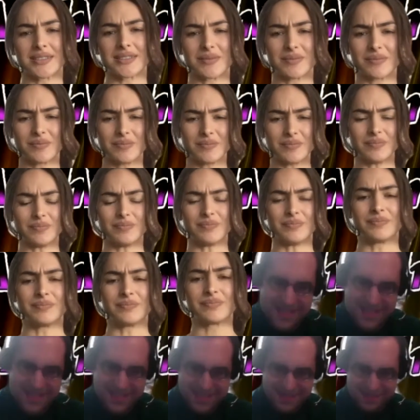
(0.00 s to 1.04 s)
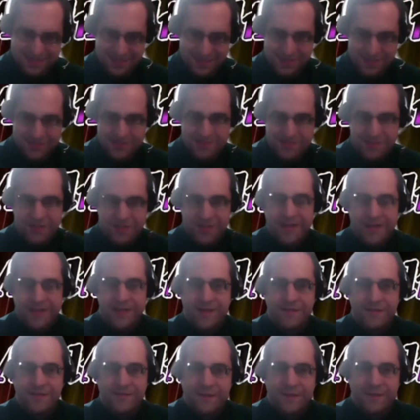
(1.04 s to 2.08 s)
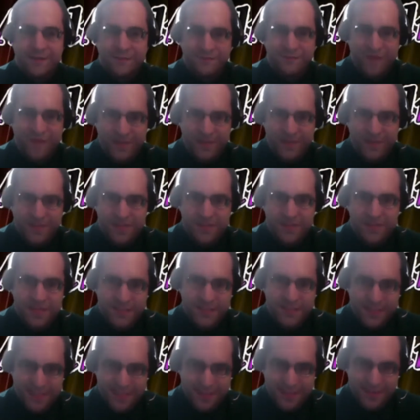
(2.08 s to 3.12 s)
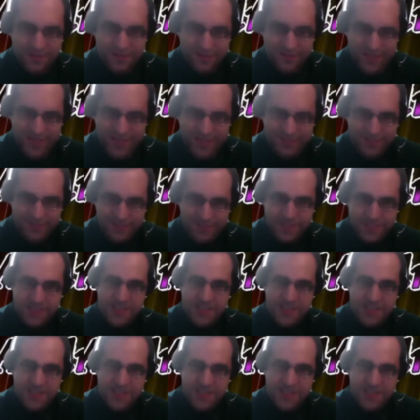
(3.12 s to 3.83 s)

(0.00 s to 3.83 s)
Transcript: Hey, it was one of the famous Nintendo games.